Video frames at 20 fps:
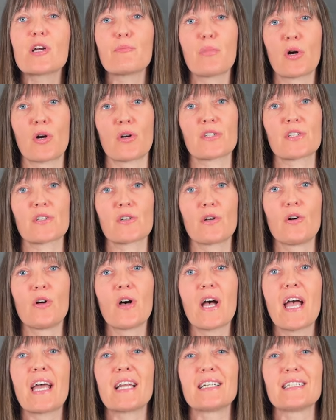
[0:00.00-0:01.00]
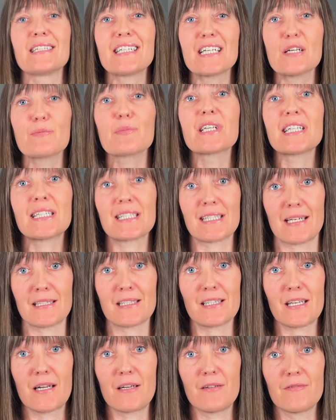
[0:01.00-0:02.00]
personal and deeply
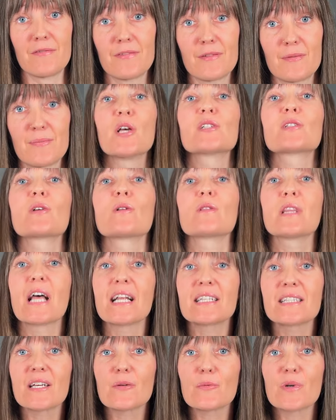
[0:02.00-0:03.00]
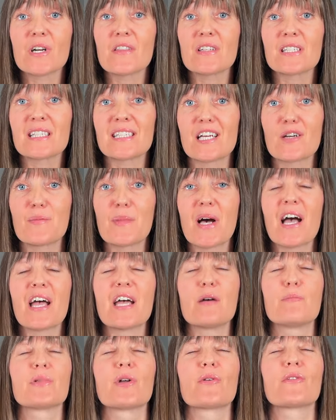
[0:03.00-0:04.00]
sensitive. So let's get rid of the stigma
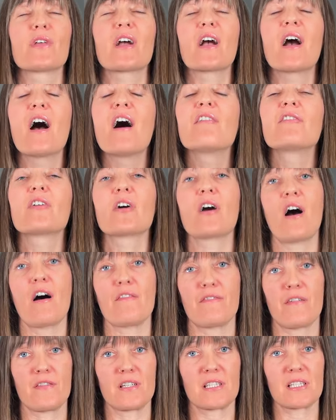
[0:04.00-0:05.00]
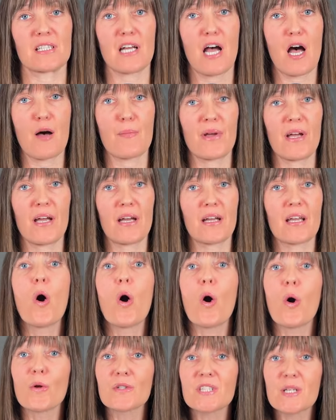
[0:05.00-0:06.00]
and blow the cover off of this topic.
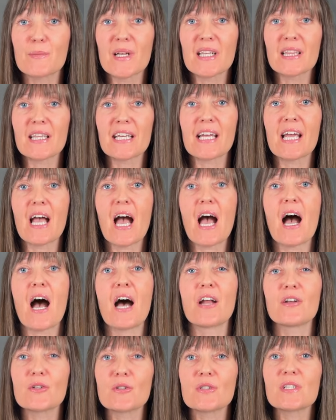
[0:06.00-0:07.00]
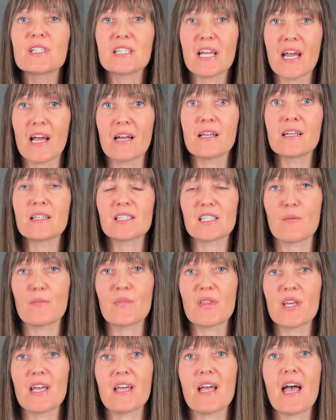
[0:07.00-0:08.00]
Ultimately, understanding
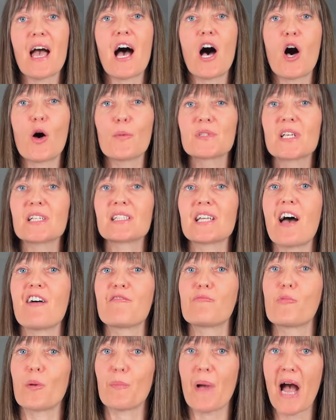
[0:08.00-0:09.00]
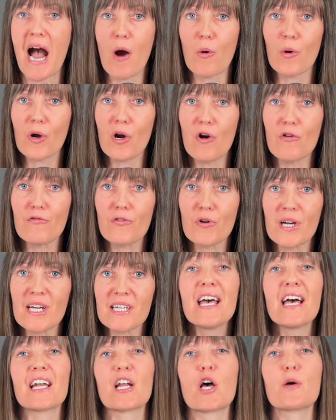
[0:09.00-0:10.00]
something helps us have more power over
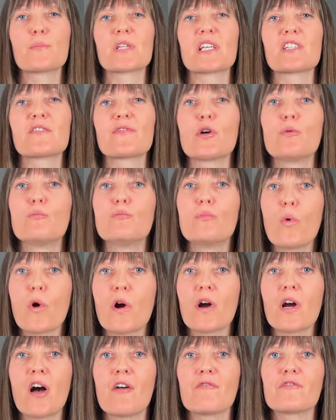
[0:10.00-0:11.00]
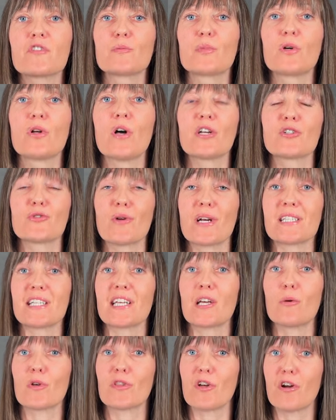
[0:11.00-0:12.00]
it and helps us feel more comfortable addressing
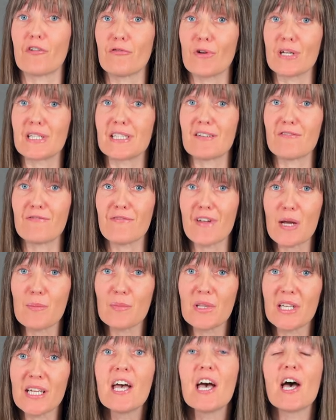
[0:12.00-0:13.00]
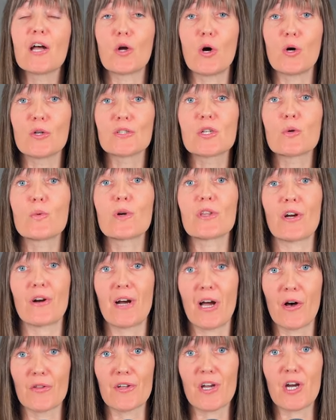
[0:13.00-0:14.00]
it with our friends and family and also with our
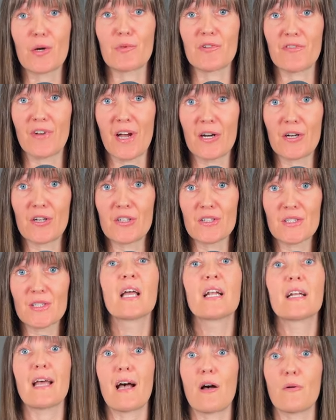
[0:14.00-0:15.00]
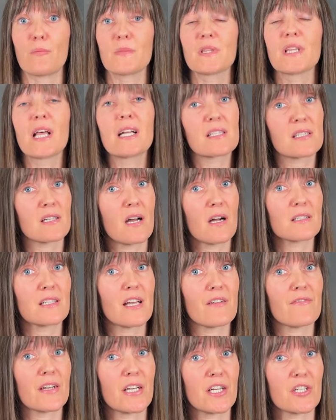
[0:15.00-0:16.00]
healthcare providers. Now, let's talk
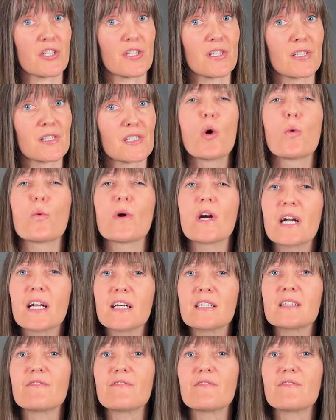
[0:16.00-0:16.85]
definitions. We're going to